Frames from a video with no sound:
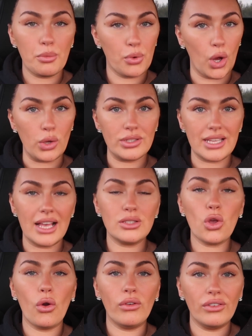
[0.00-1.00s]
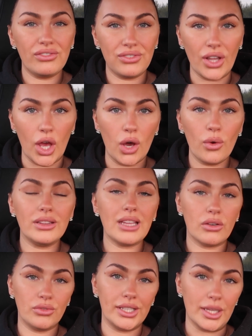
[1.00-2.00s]
a process or a flow
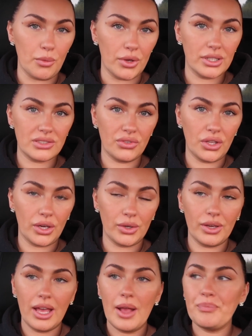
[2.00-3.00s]
that really works for you.